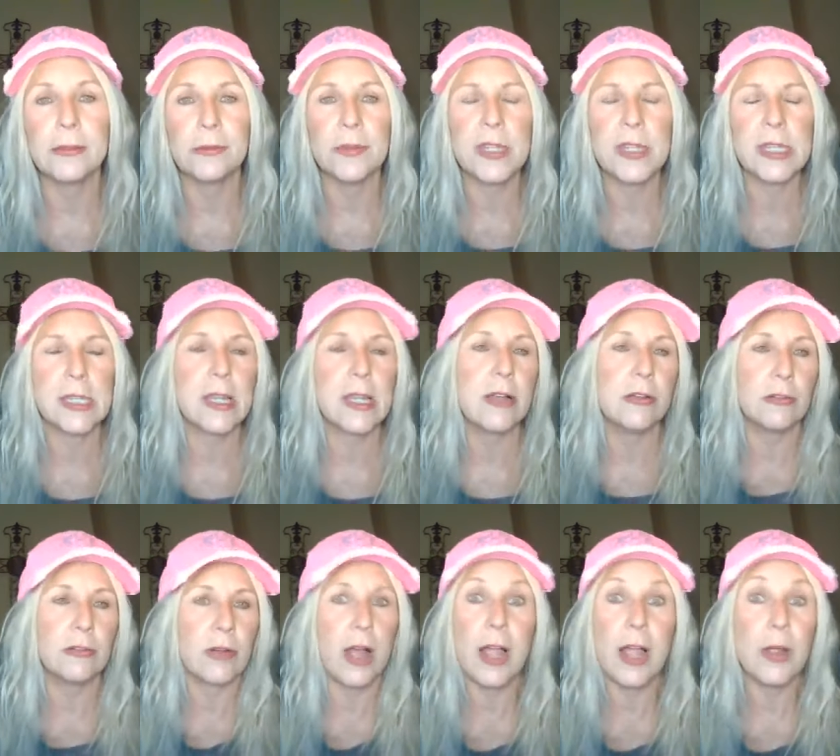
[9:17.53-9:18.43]

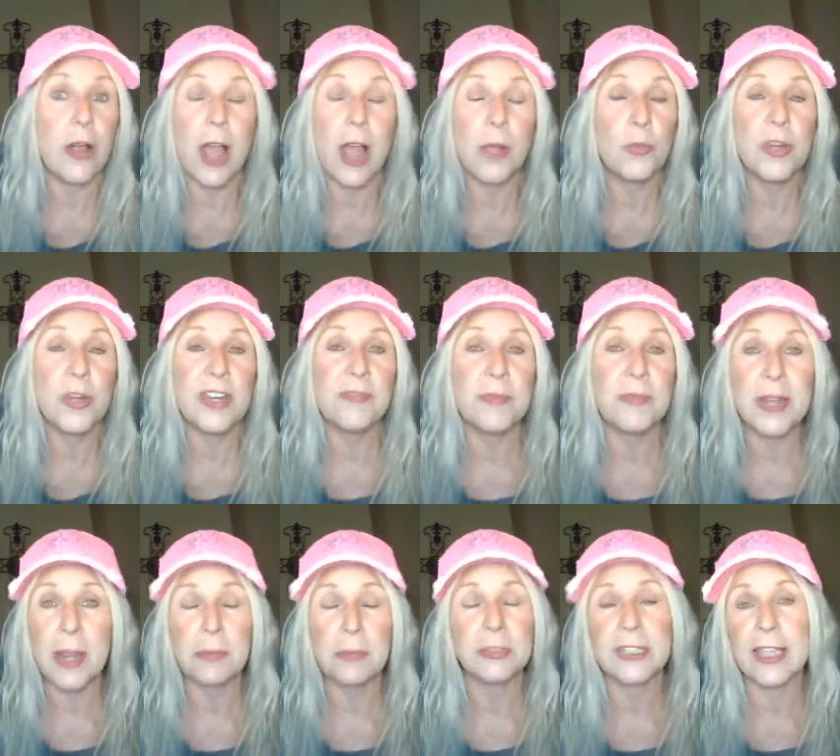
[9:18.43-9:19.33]
So I, I wouldn't have been
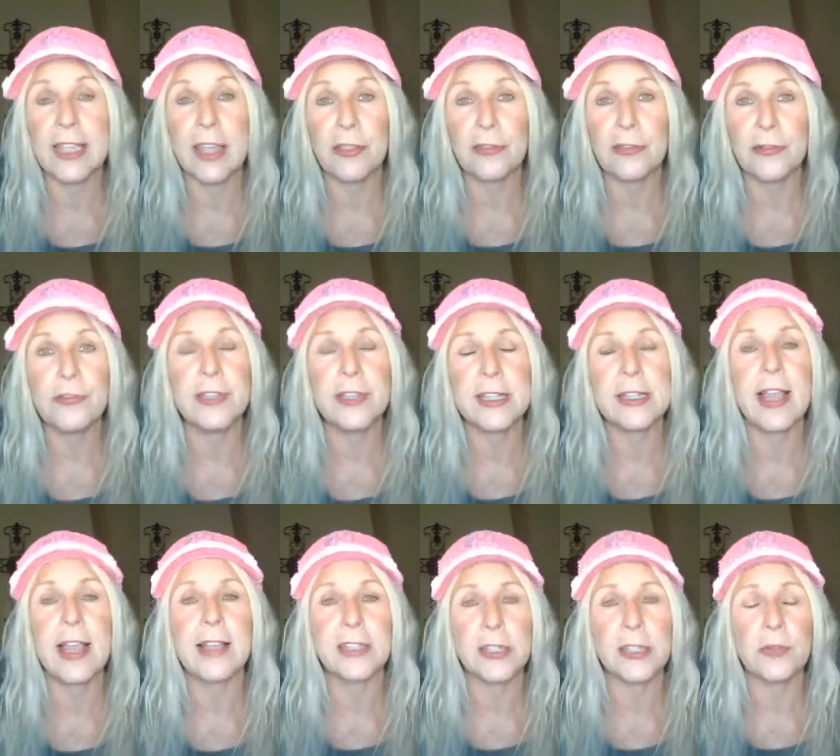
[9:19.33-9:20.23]
able to get through these
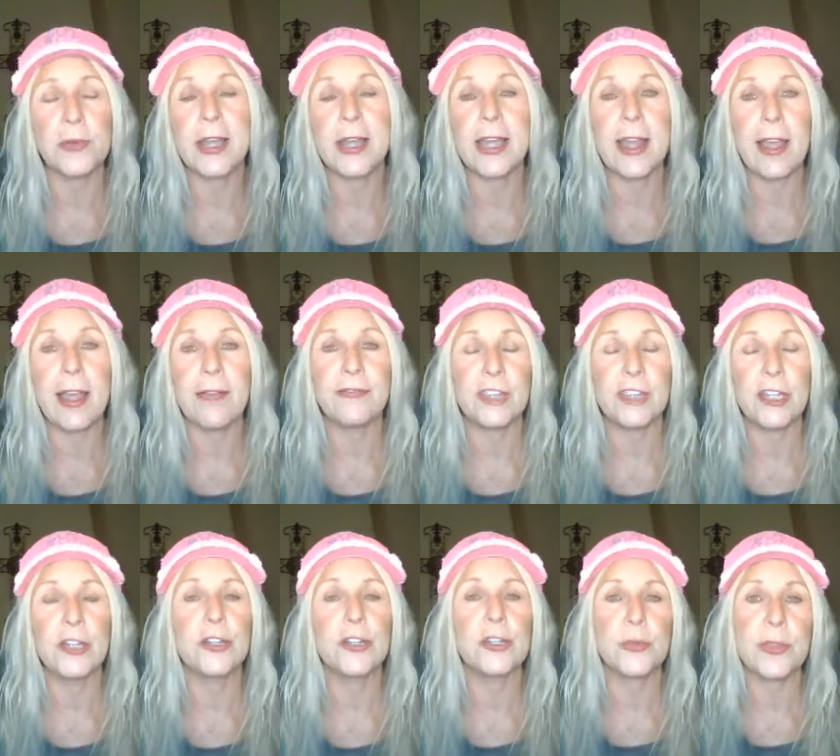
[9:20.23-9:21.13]
last three and a half
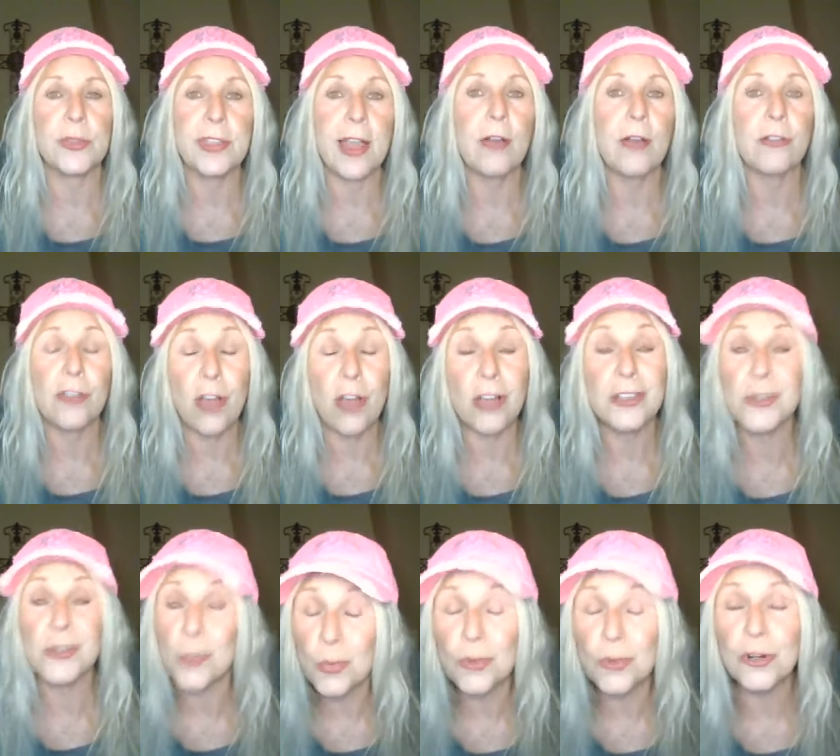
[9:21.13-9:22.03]
years without God's
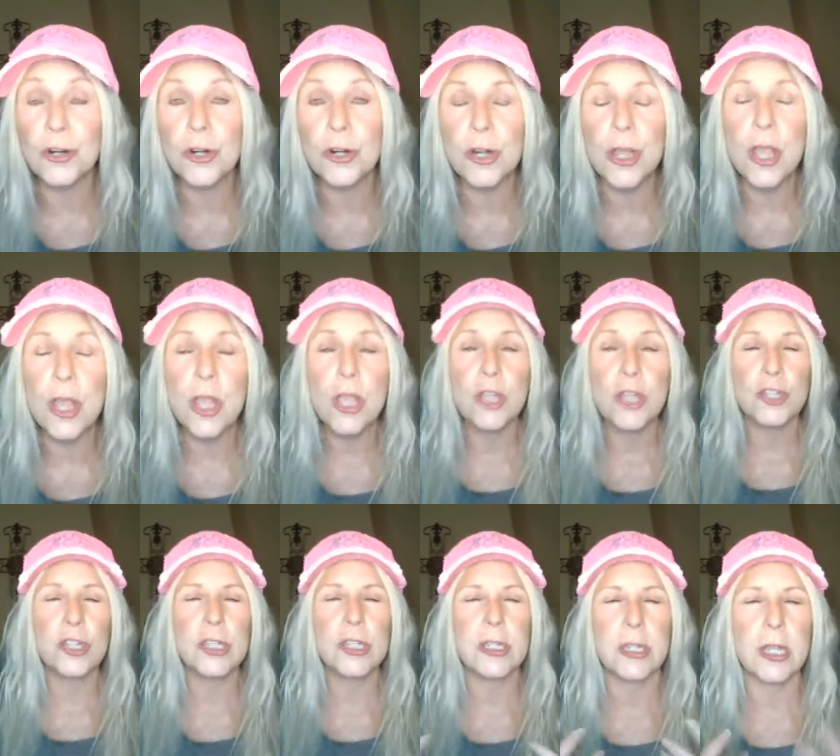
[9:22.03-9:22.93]
word
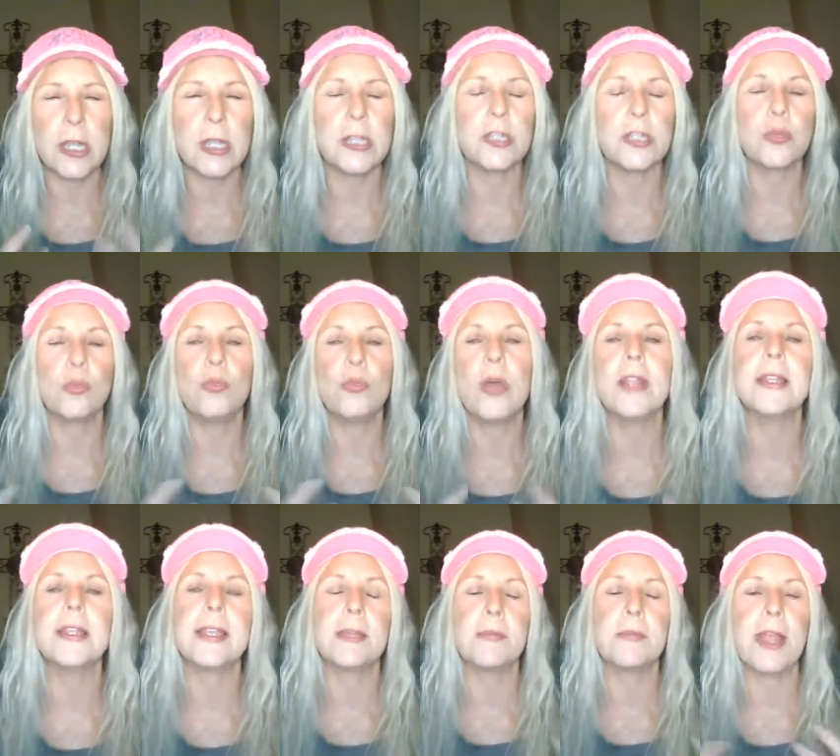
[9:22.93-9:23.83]
just
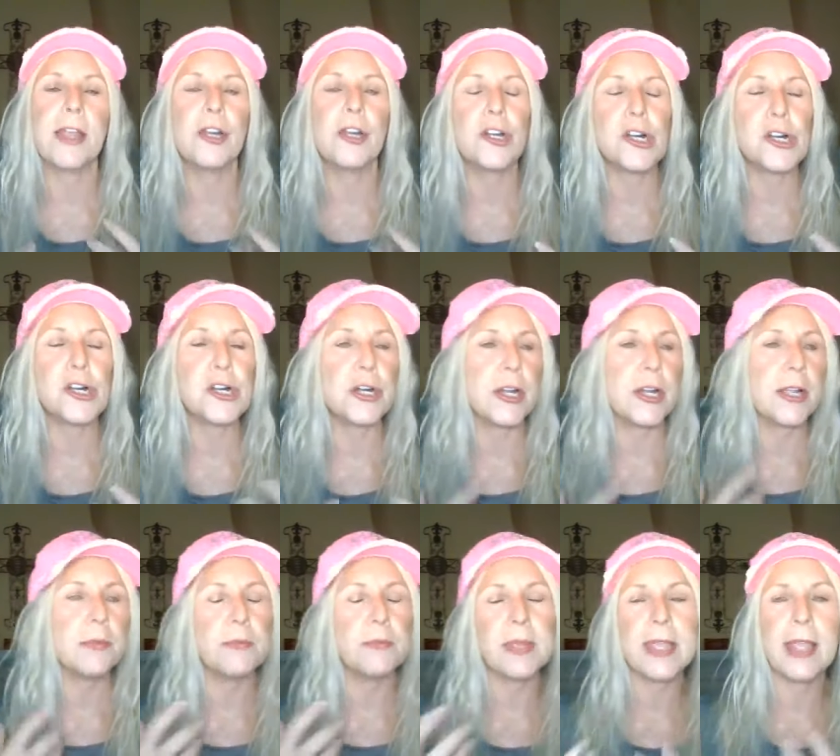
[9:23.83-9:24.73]
indwelling in my heart
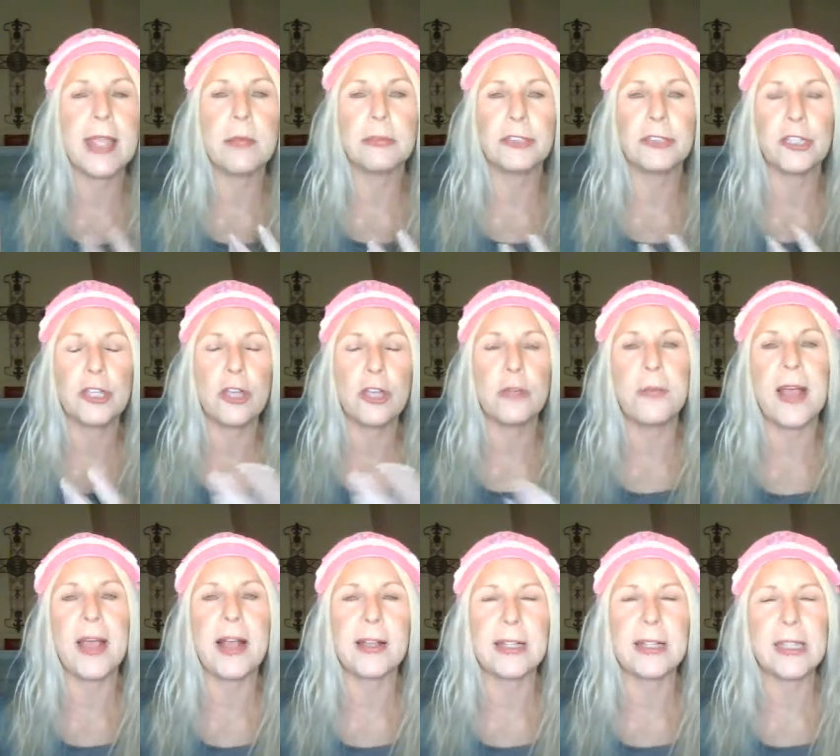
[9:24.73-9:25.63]
and being able to go
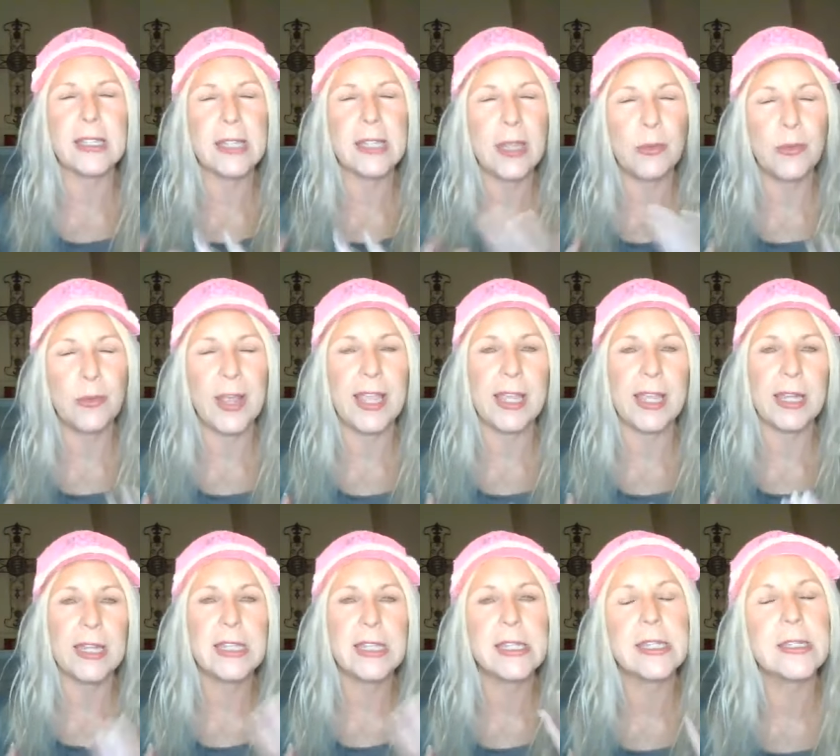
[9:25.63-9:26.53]
back and say, wait,
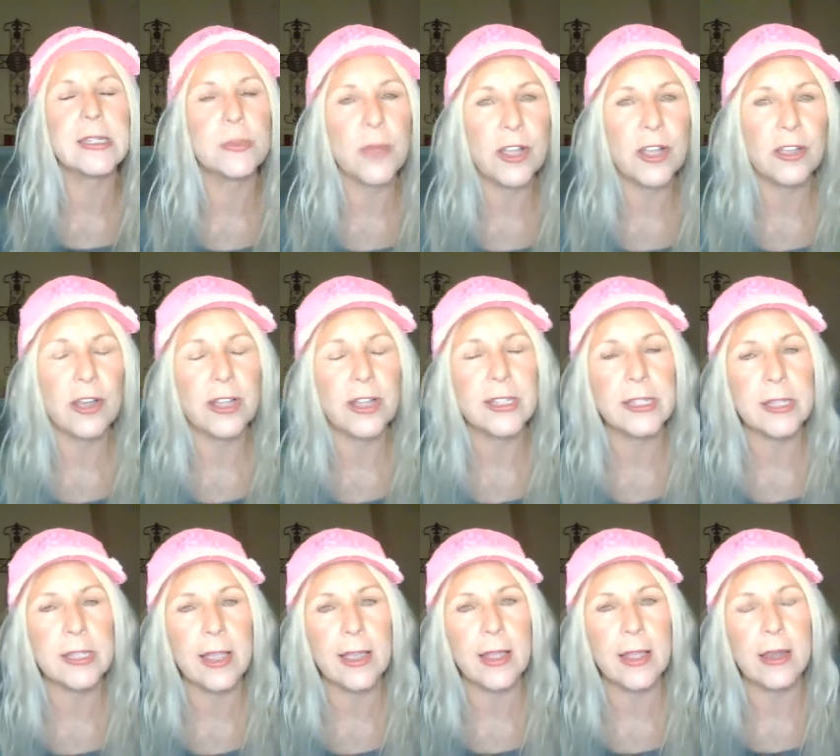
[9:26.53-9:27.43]
is this what God
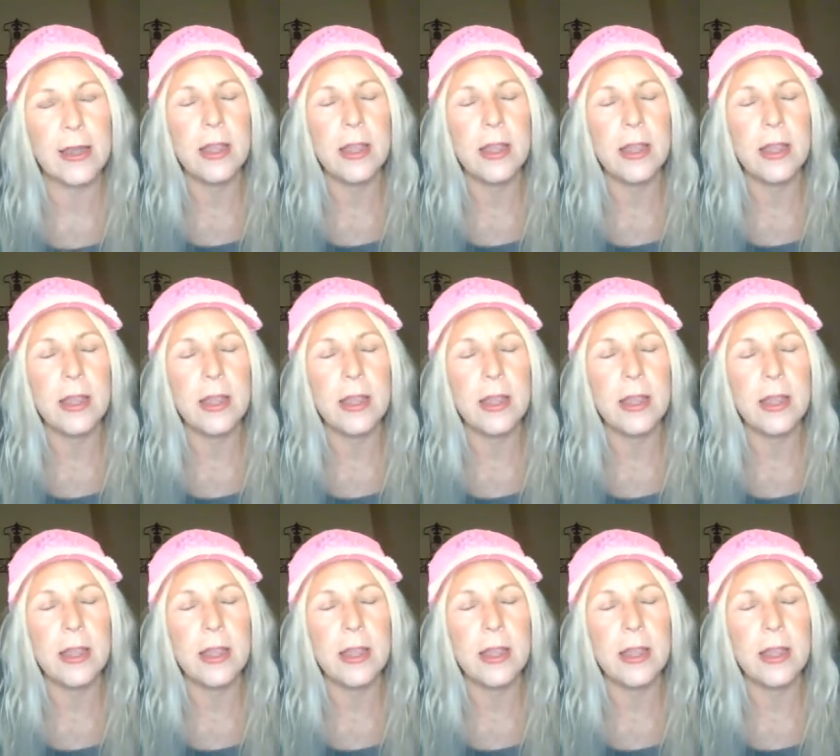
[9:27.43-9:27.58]
said?